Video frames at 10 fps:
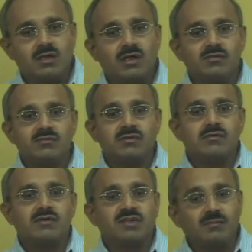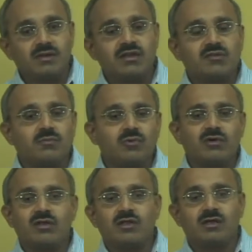there were some
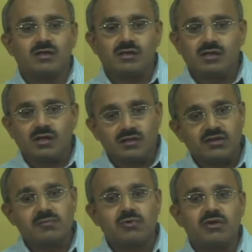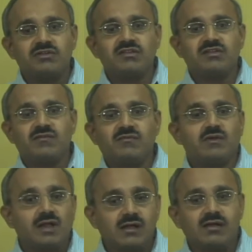unexplored edges left
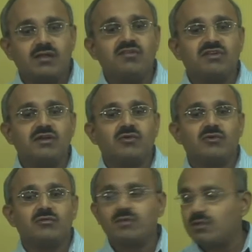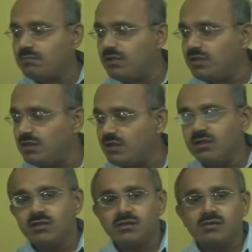incident on B,
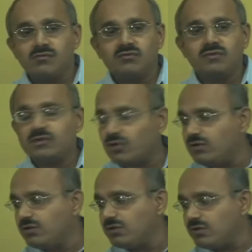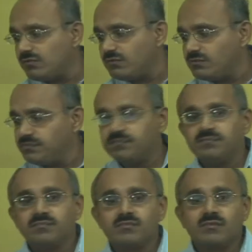which were not
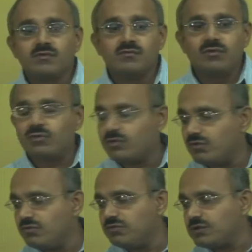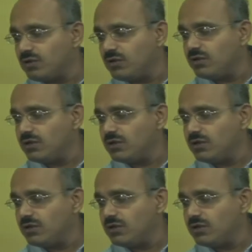followed or which were not